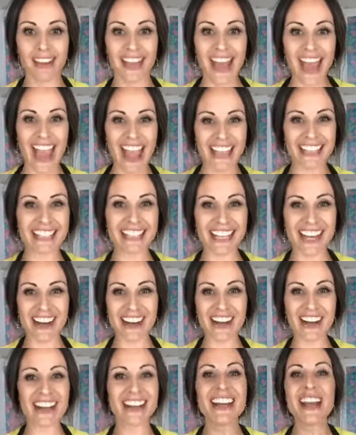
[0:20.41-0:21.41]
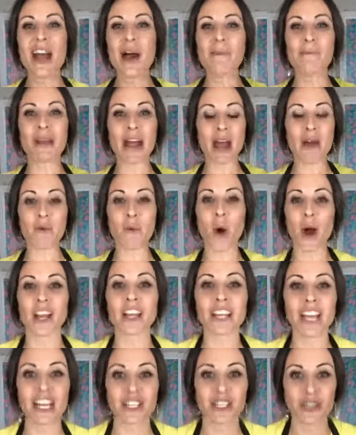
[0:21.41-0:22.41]
Hey Sarah, but I want to
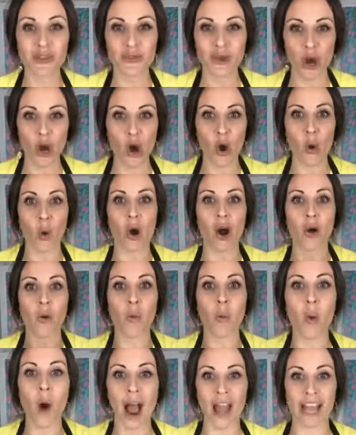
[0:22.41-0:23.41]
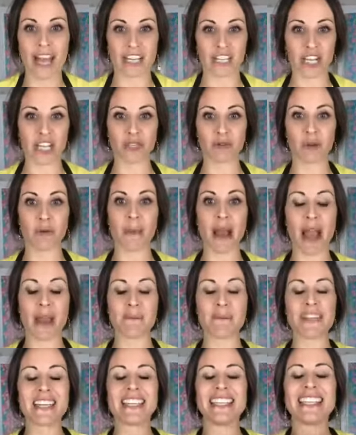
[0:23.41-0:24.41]
let you know why I changed my mind
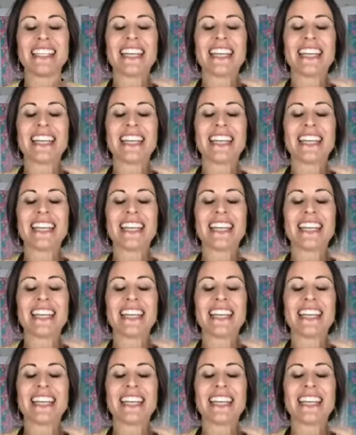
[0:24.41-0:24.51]
because